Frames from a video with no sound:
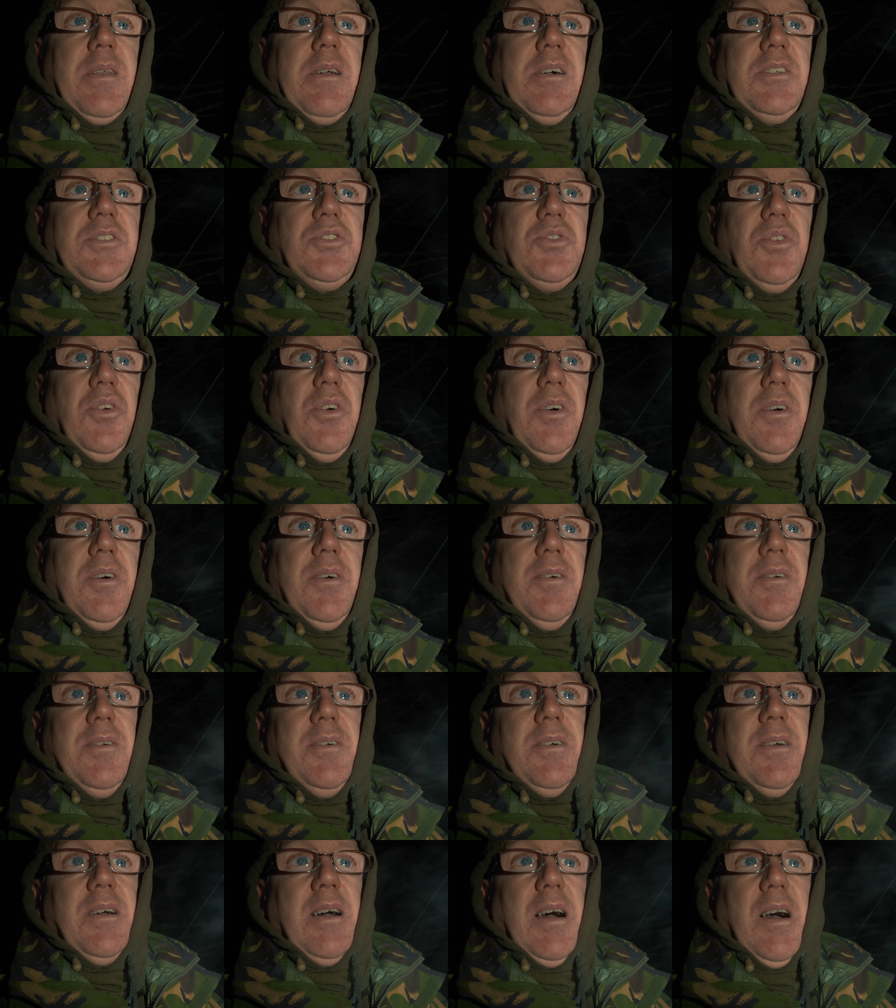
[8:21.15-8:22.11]
So
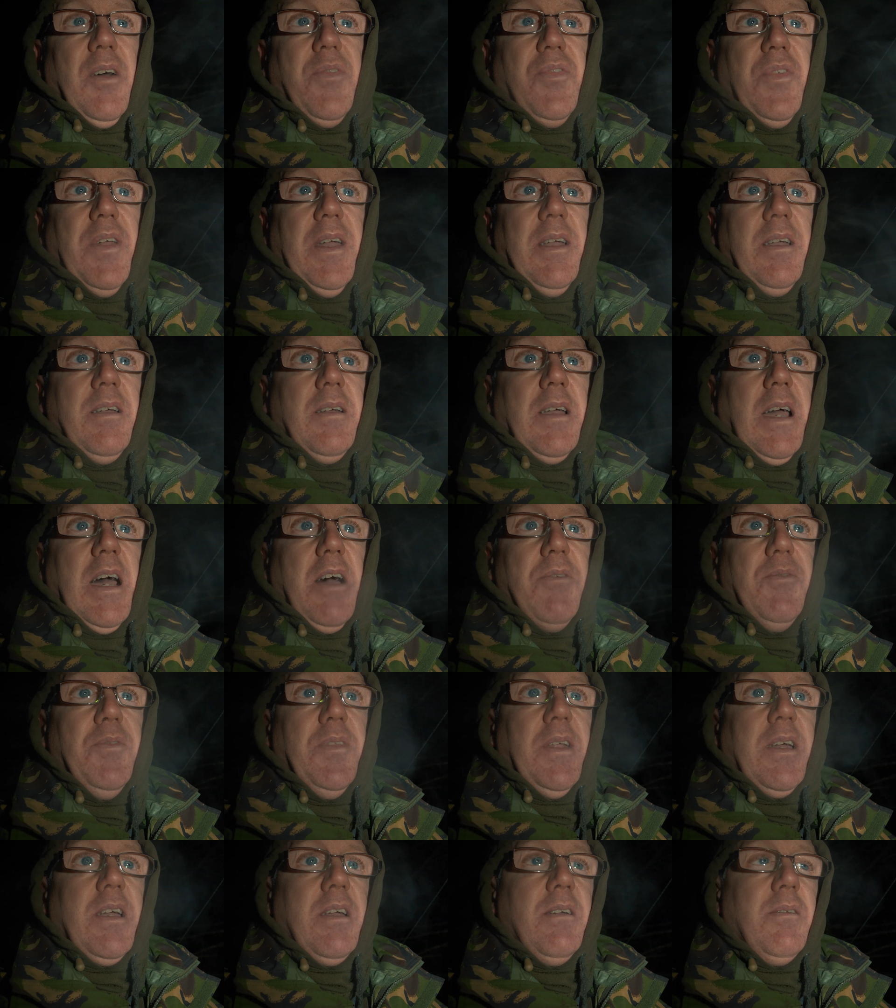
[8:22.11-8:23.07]
I think
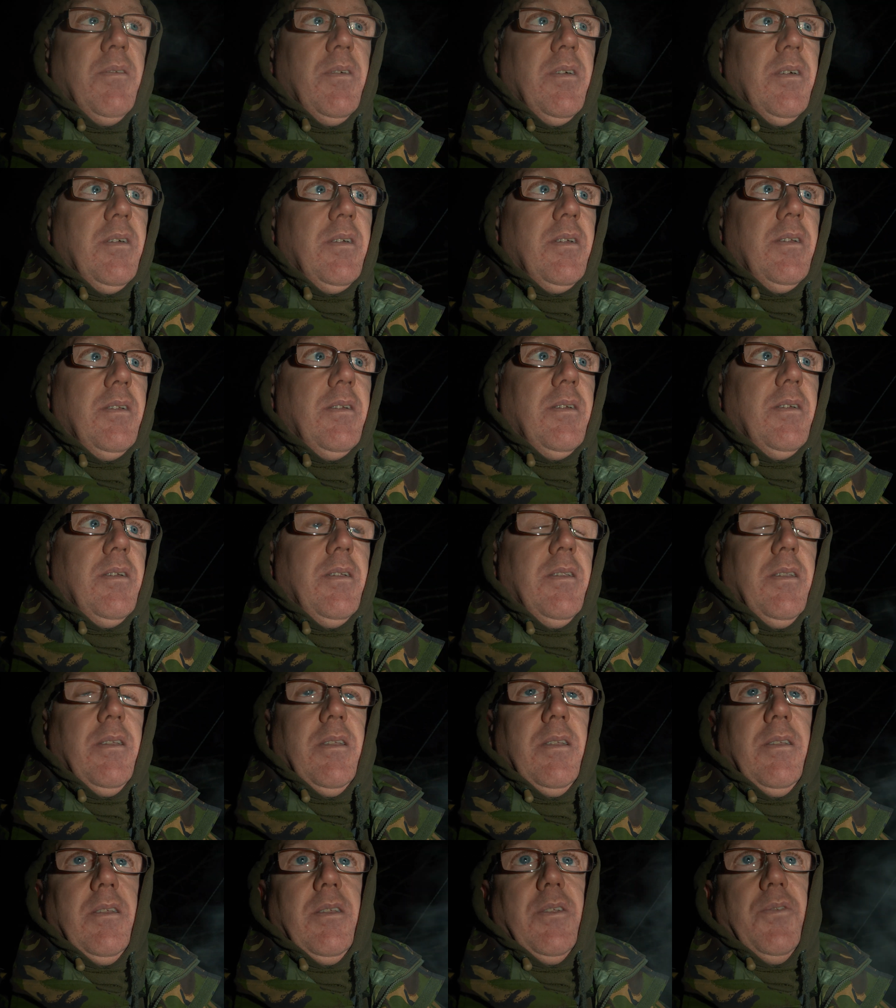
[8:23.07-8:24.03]
having
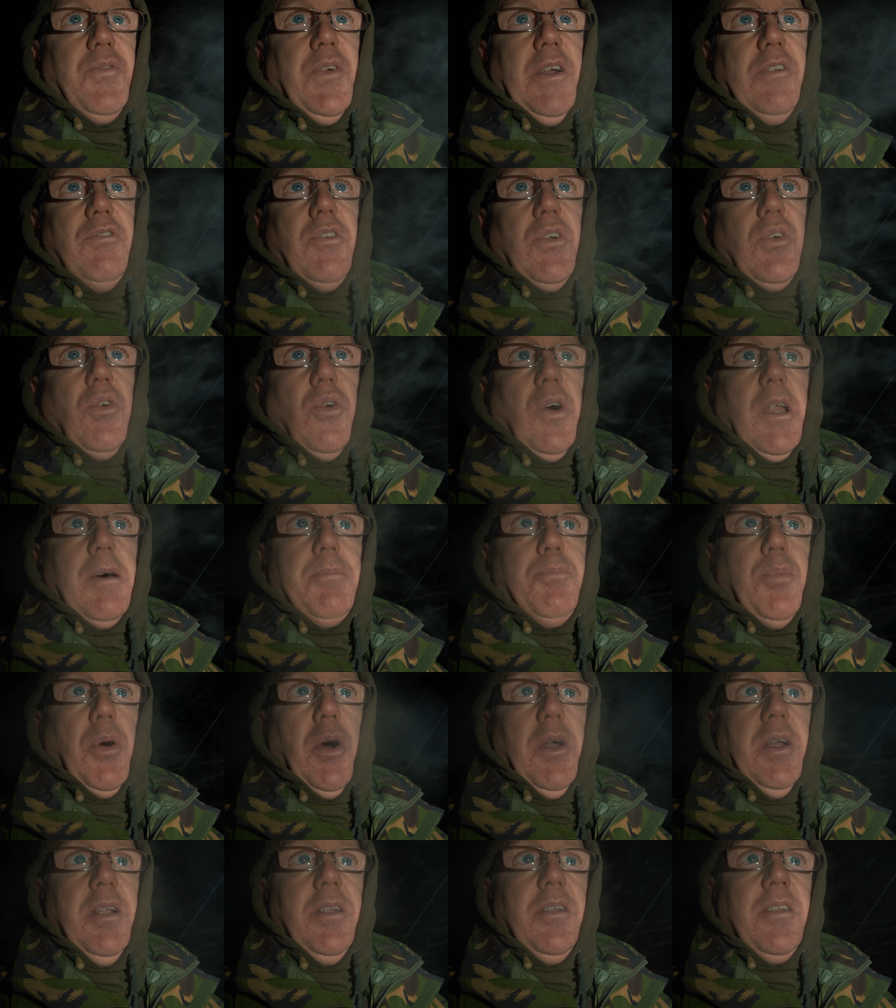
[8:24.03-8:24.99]
the field recorder
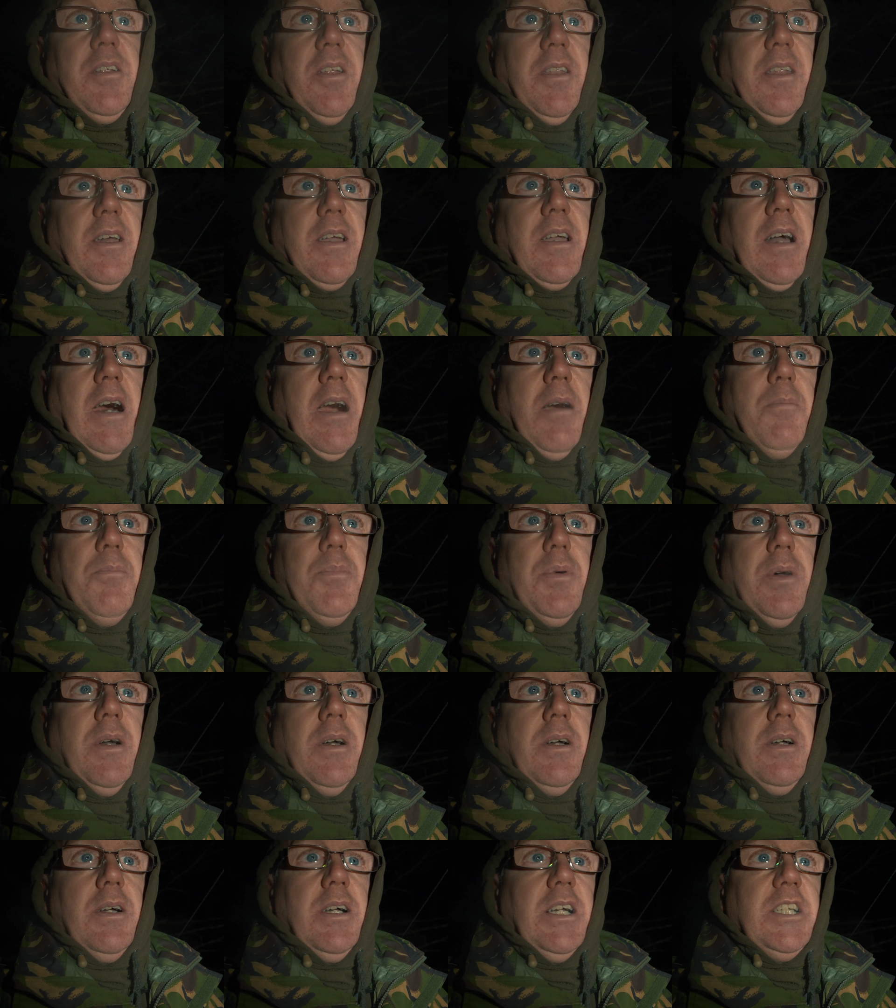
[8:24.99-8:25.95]
pointing to the camp
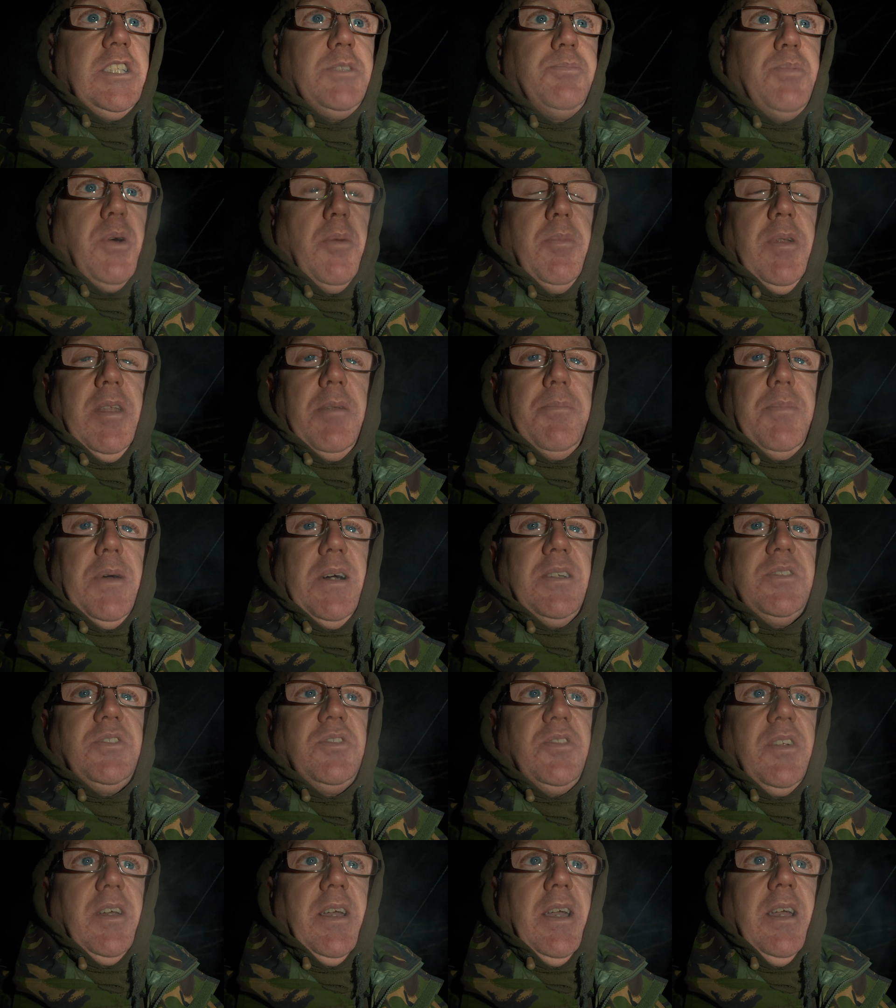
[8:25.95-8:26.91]
is probably the
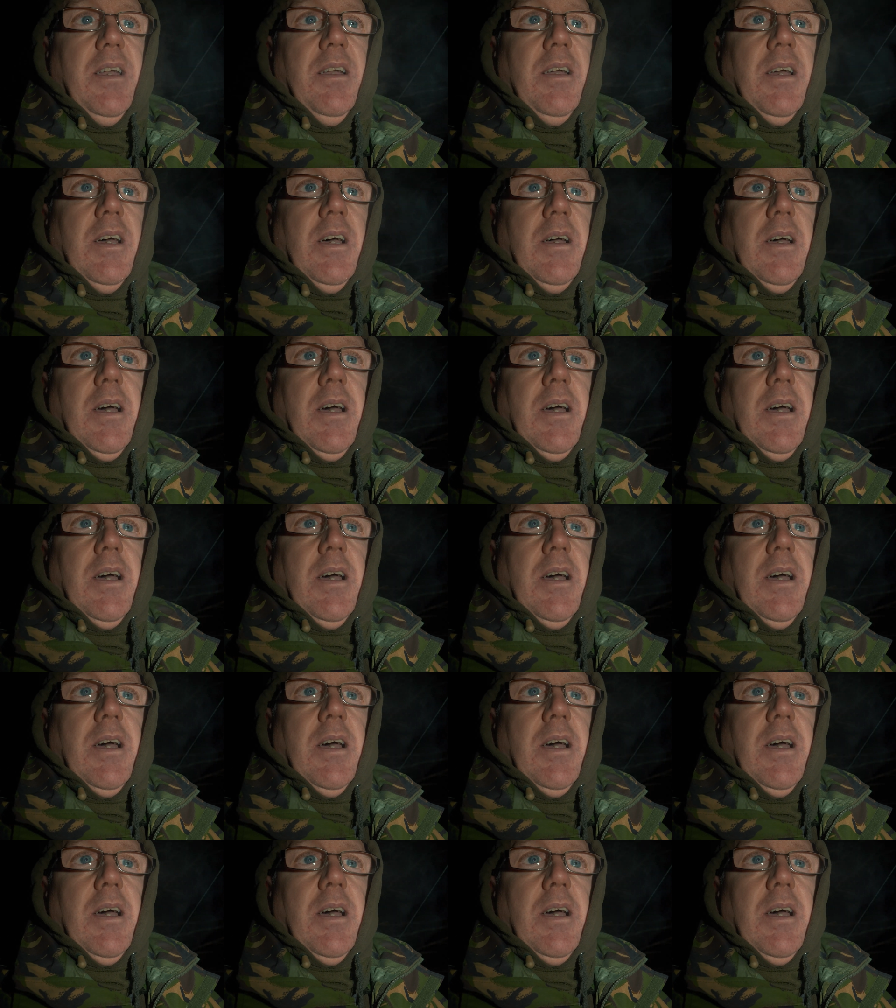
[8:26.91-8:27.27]
best thing.